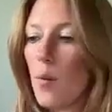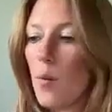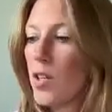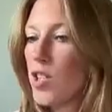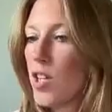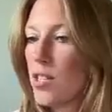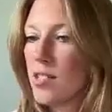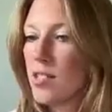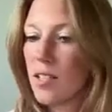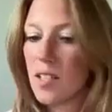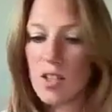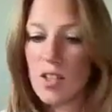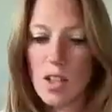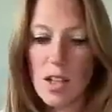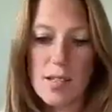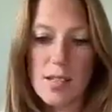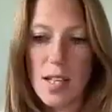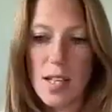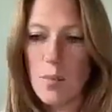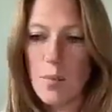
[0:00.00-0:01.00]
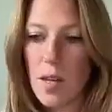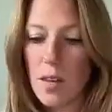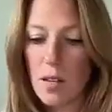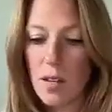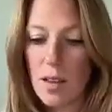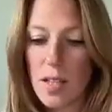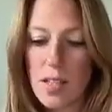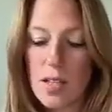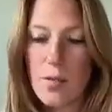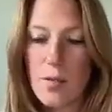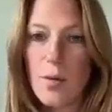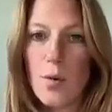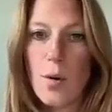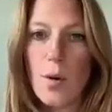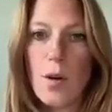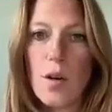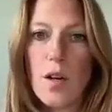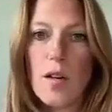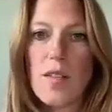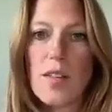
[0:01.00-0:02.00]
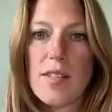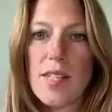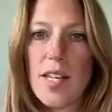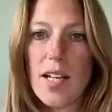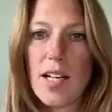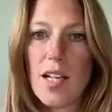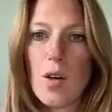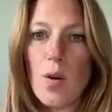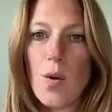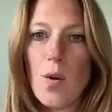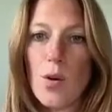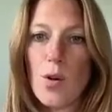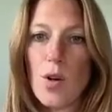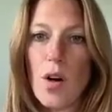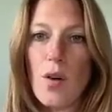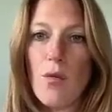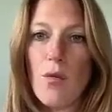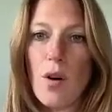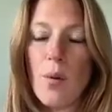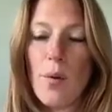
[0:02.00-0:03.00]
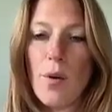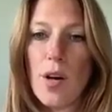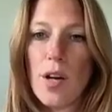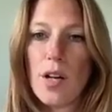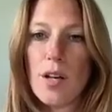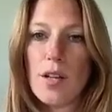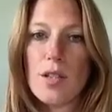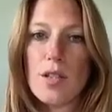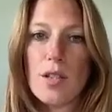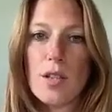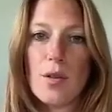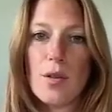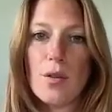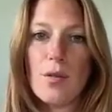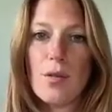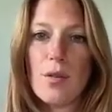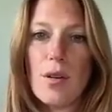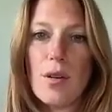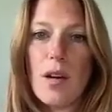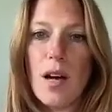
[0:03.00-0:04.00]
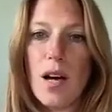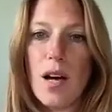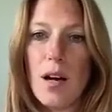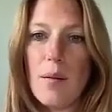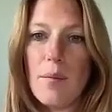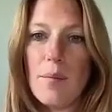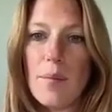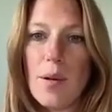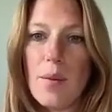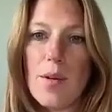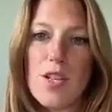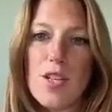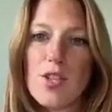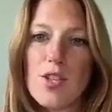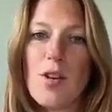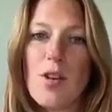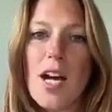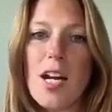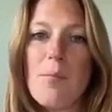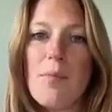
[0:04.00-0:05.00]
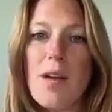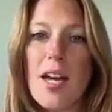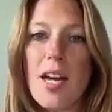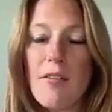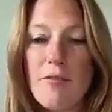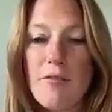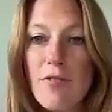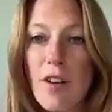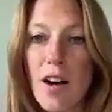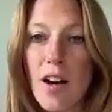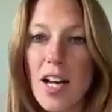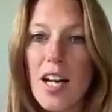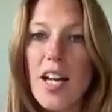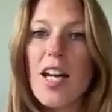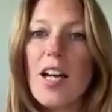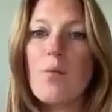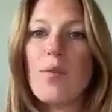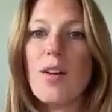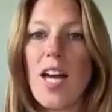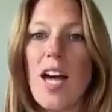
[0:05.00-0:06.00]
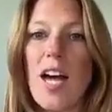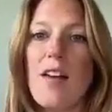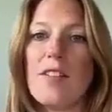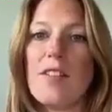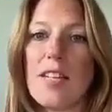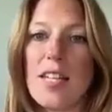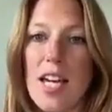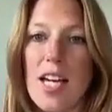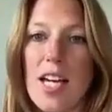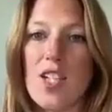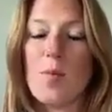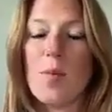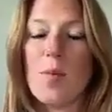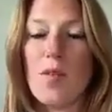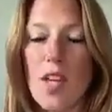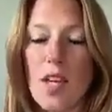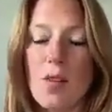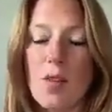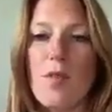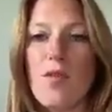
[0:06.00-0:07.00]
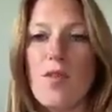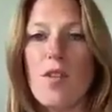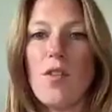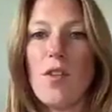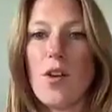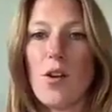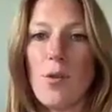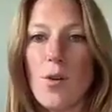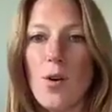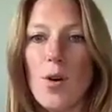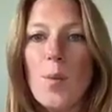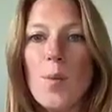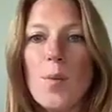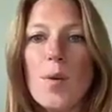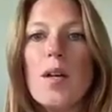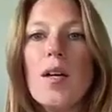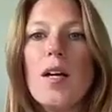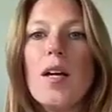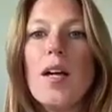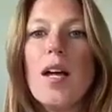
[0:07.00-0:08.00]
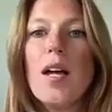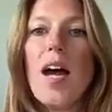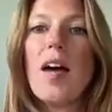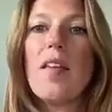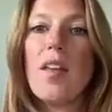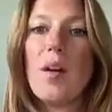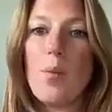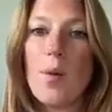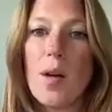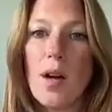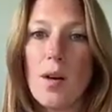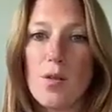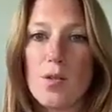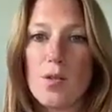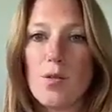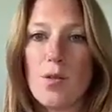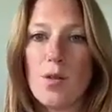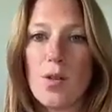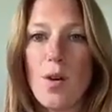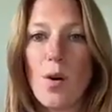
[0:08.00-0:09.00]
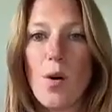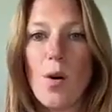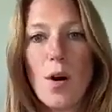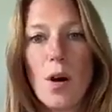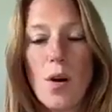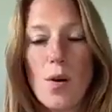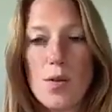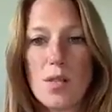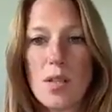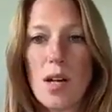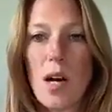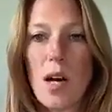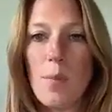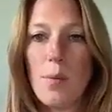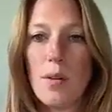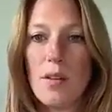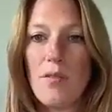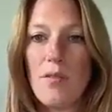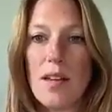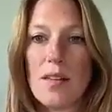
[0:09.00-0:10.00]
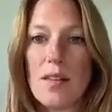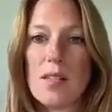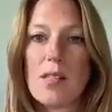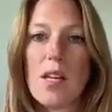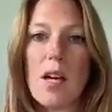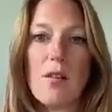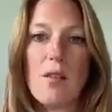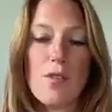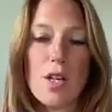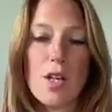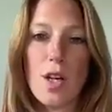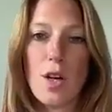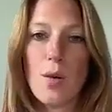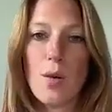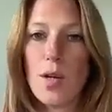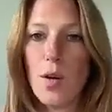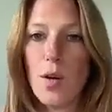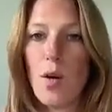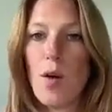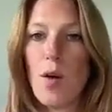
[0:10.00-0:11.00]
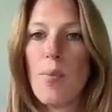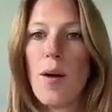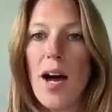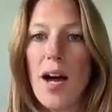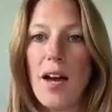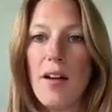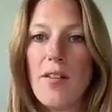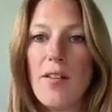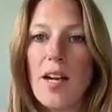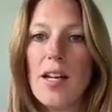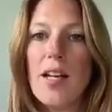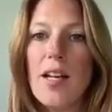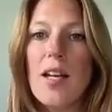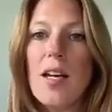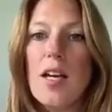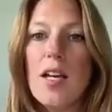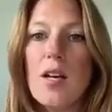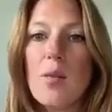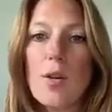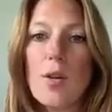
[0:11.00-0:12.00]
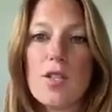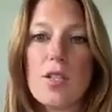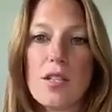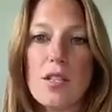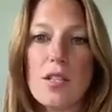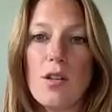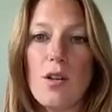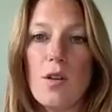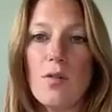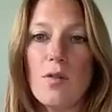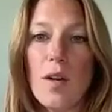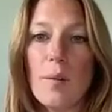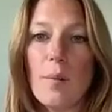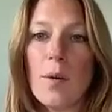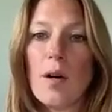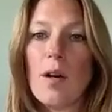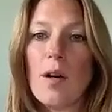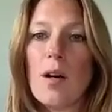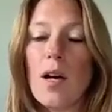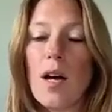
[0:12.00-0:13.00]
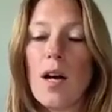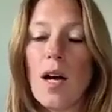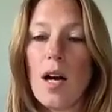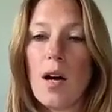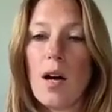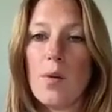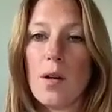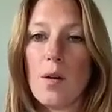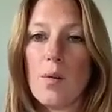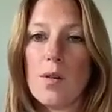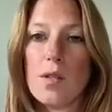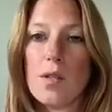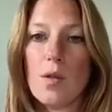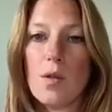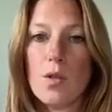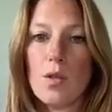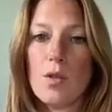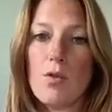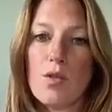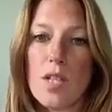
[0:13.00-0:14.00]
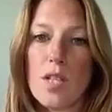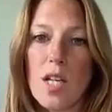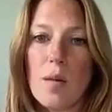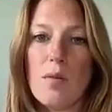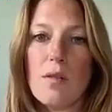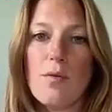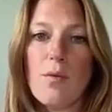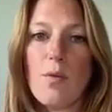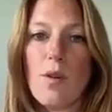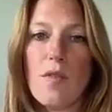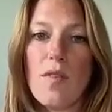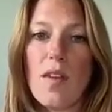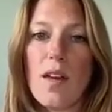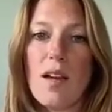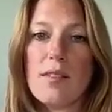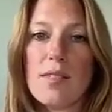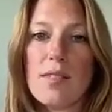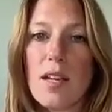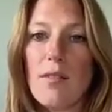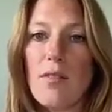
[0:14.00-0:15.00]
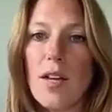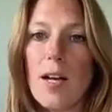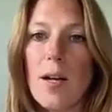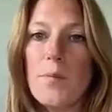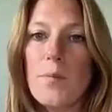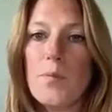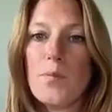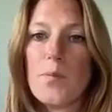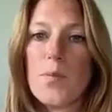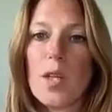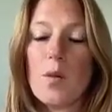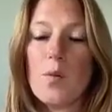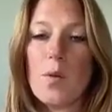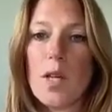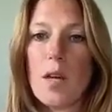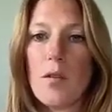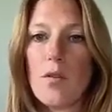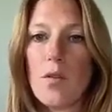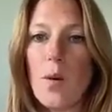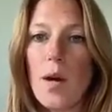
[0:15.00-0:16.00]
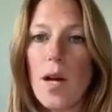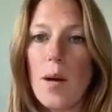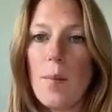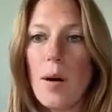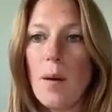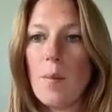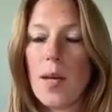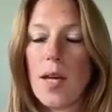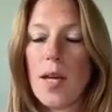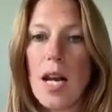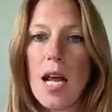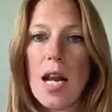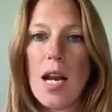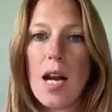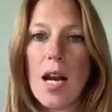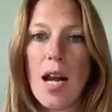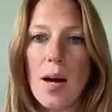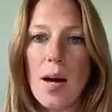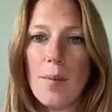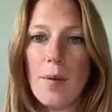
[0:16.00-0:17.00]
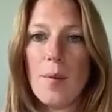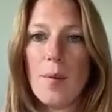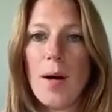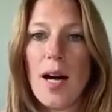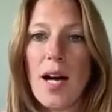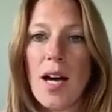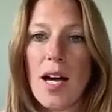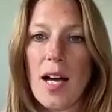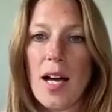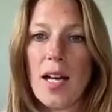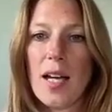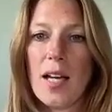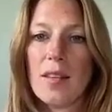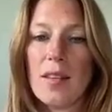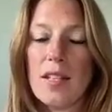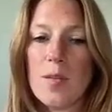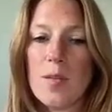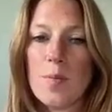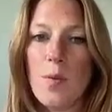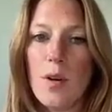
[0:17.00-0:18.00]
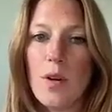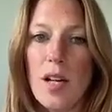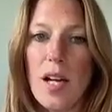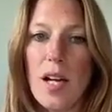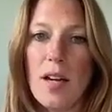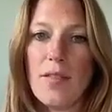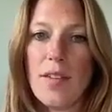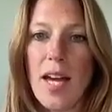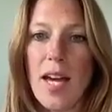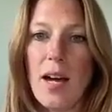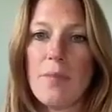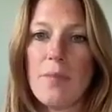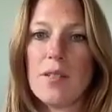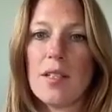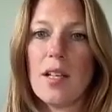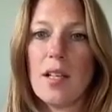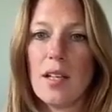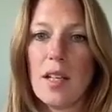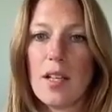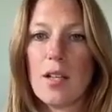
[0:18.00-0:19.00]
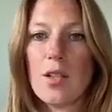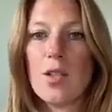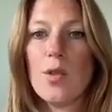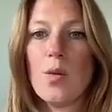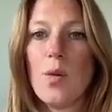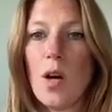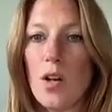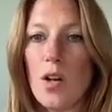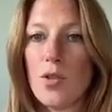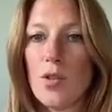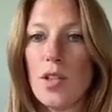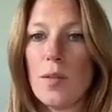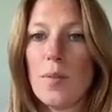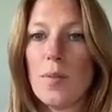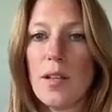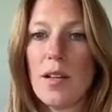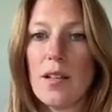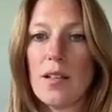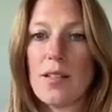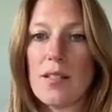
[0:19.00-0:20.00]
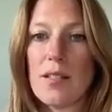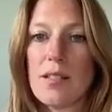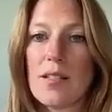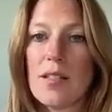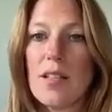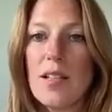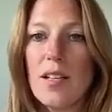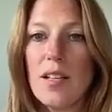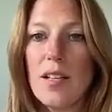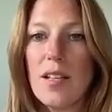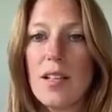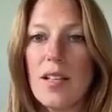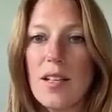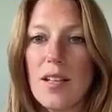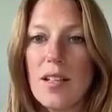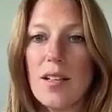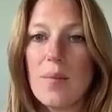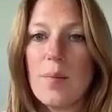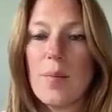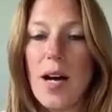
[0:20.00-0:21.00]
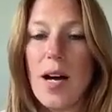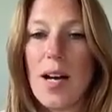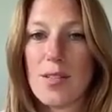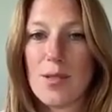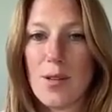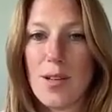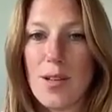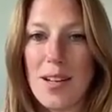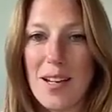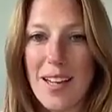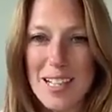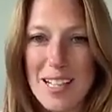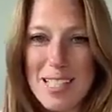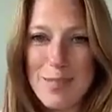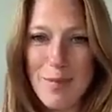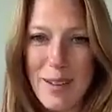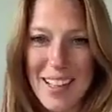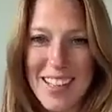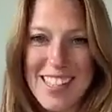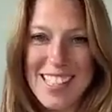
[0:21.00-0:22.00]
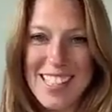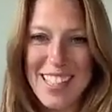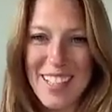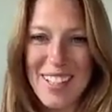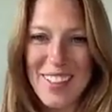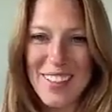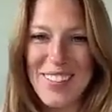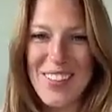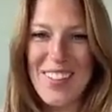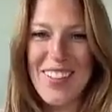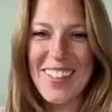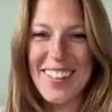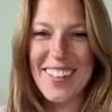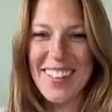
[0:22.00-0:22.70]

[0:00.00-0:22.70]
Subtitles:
And Jessica just sent me the list for the second quarter of what we're gonna do. But we just try to make it fun and we have engagement then within the group. And then we also host a couple events. Every year we do our pie event, which is in November. We always do it Tuesday before Thanksgiving. We give away a pumpkin and an apple pie. At this point, I've capped it at like 200 because pies are getting expensive.